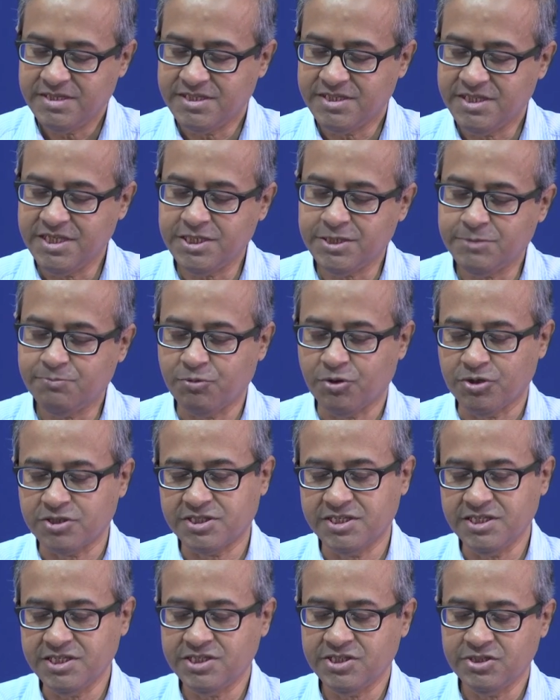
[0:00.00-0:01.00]
This
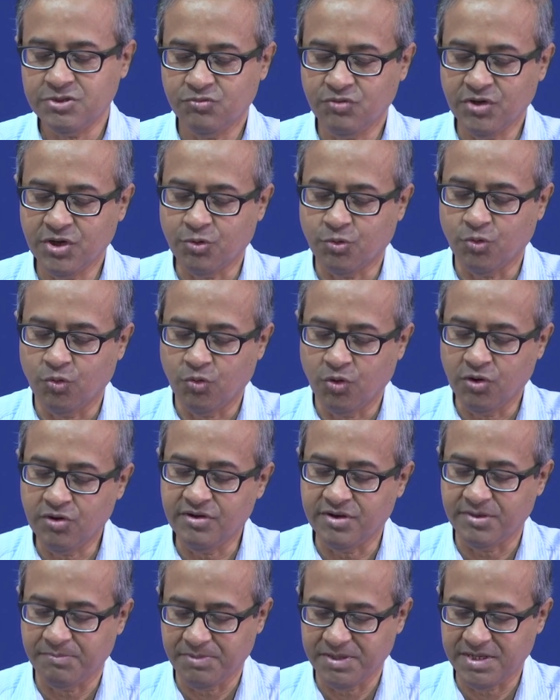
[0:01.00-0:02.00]
process we go
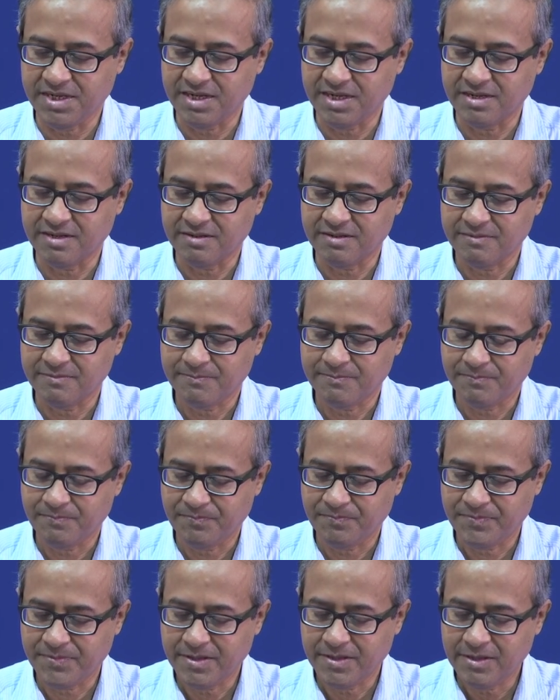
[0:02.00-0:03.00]
on repeating.
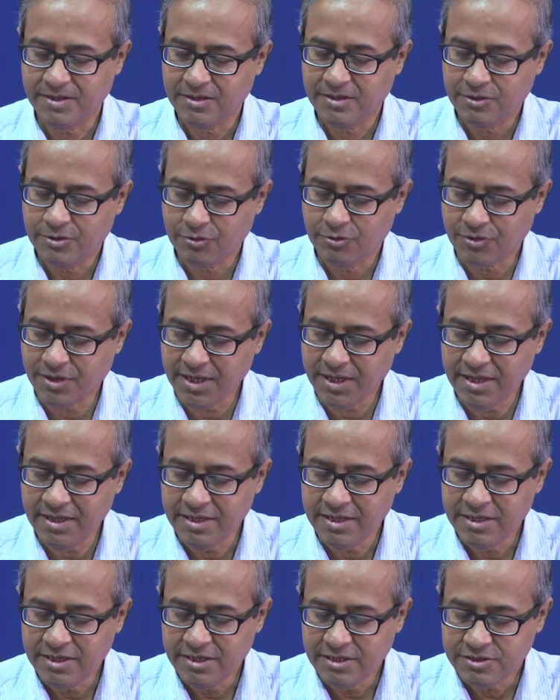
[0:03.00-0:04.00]
Okay?
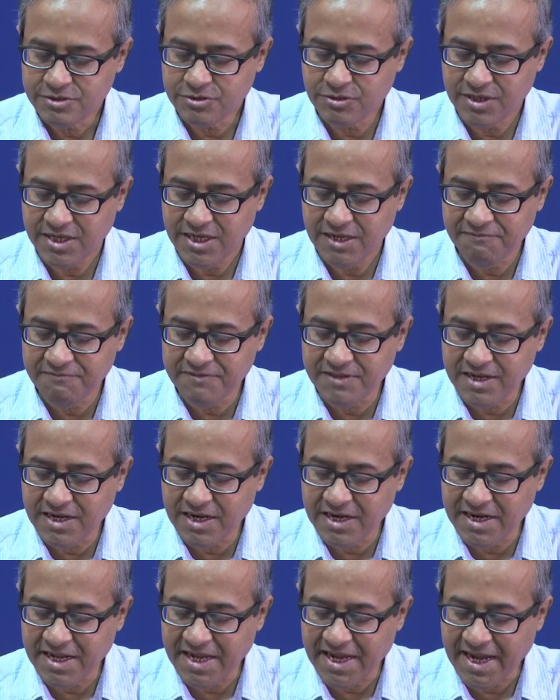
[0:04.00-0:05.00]
So, if there
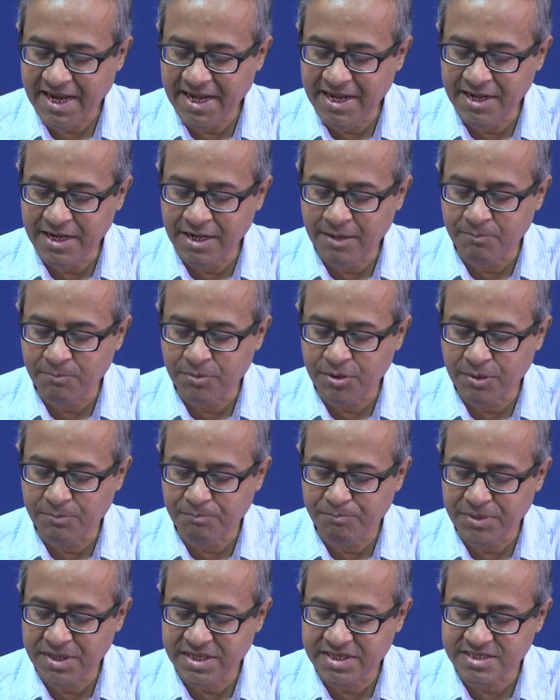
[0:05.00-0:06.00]
are n number
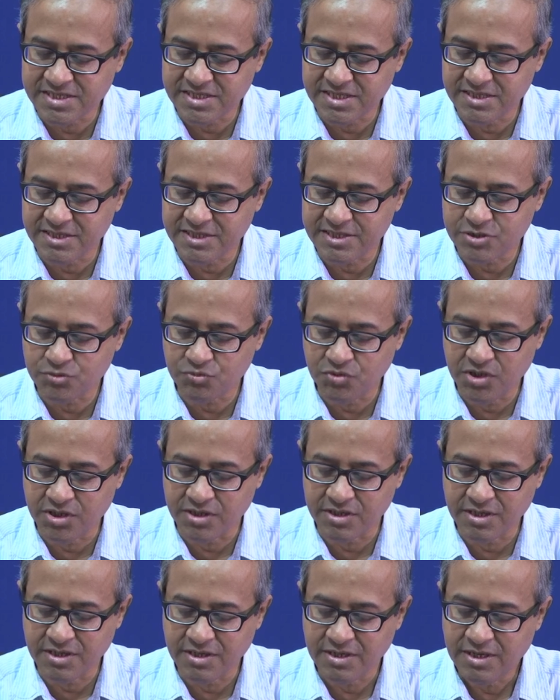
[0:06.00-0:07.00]
of bits in this
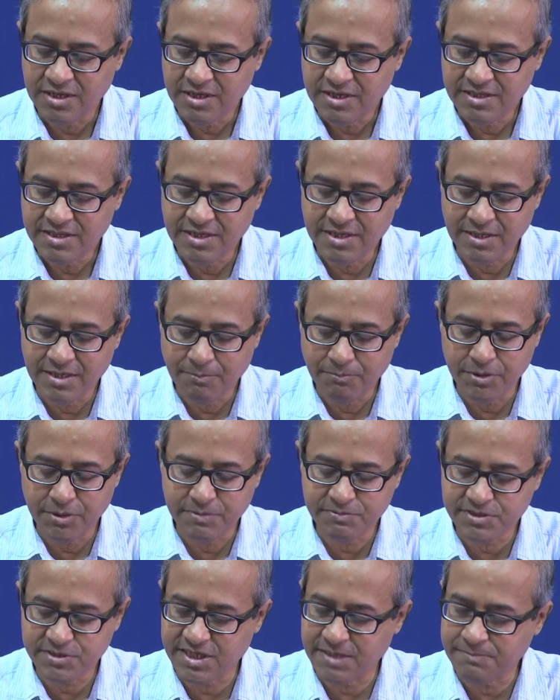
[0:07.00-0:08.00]
word, the number
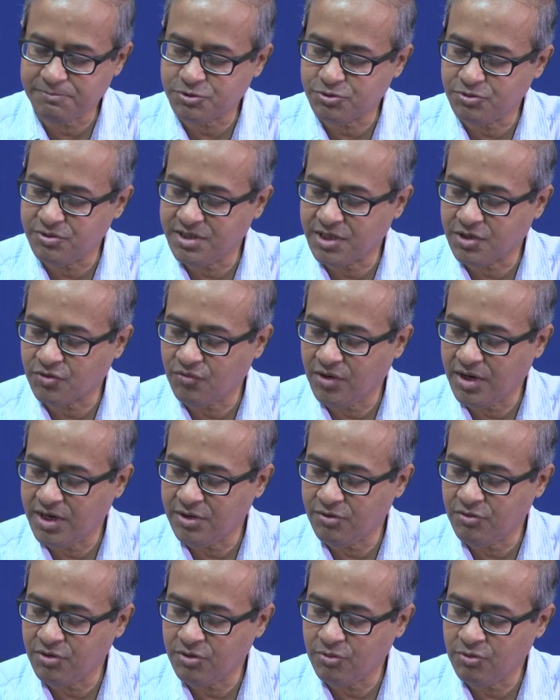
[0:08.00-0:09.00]
of steps we
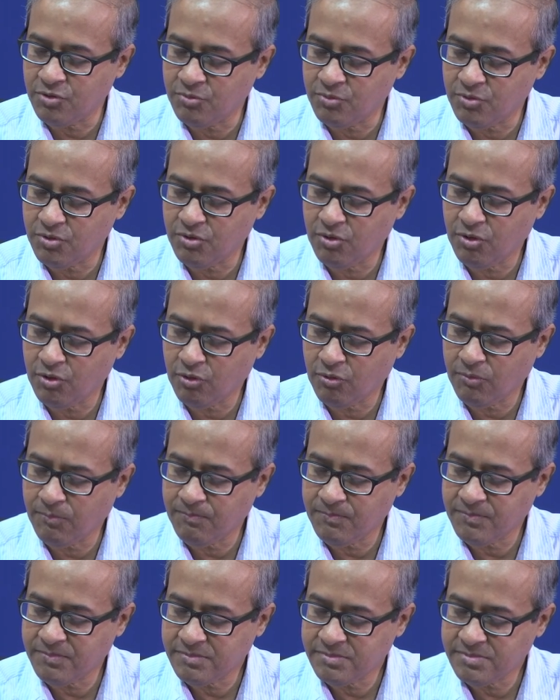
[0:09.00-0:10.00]
required will, will uh,
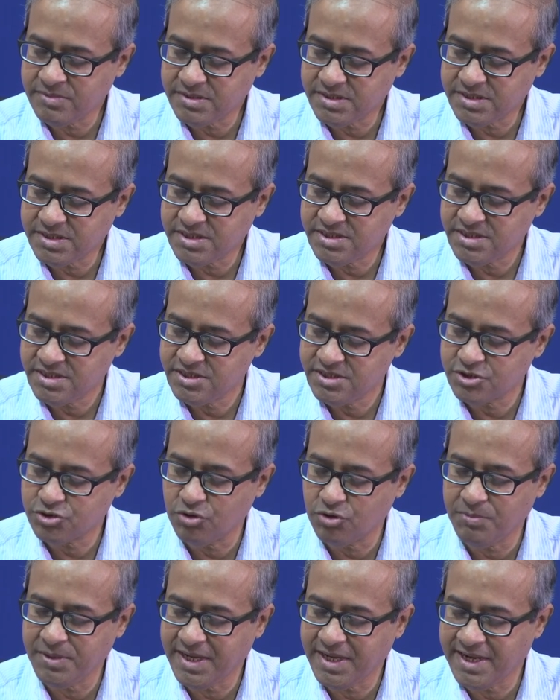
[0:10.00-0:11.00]
this
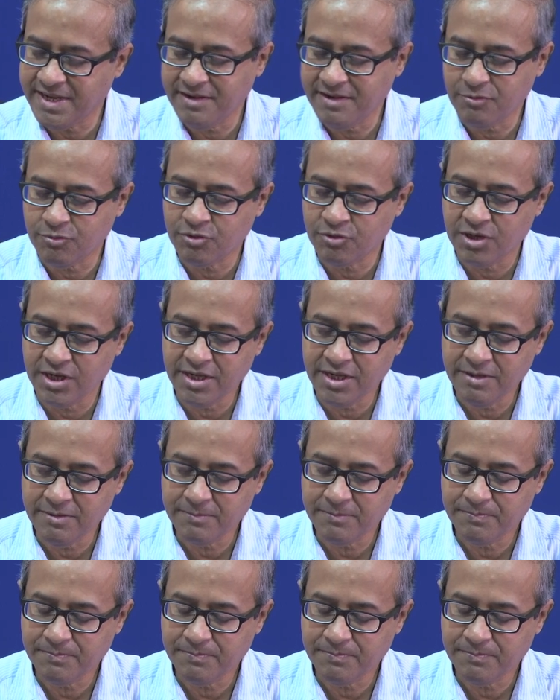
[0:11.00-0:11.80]
will be n only.